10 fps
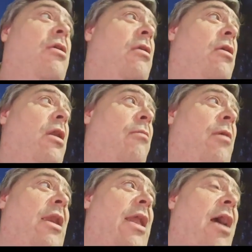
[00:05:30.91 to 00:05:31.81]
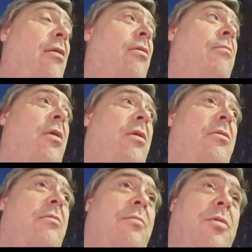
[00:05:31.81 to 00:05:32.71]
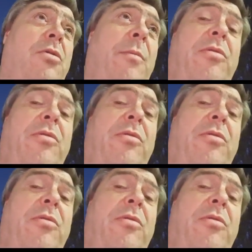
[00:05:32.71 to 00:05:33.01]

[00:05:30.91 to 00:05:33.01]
And luckily, I went down. Good job,